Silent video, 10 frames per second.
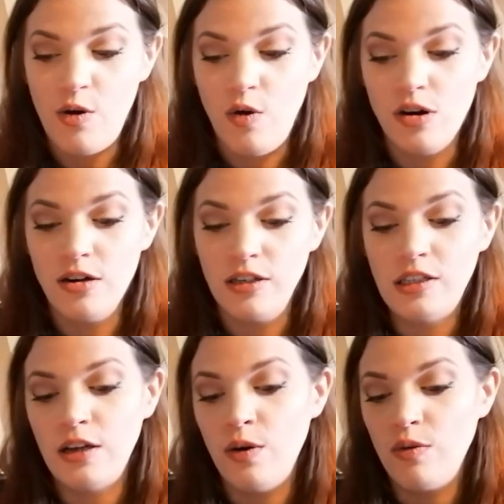horror,
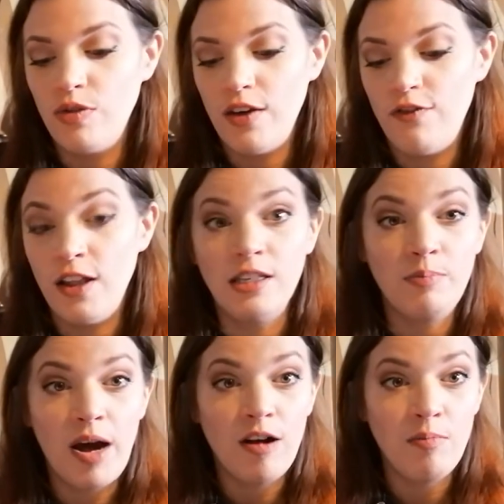so they've
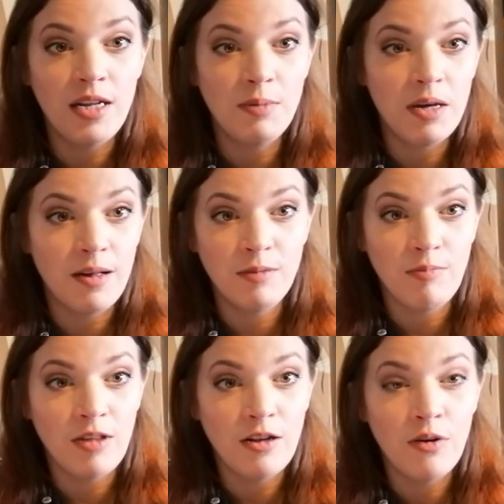inspired me to pick up
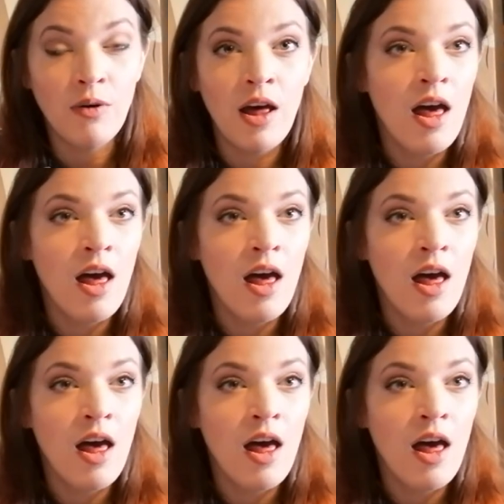something new.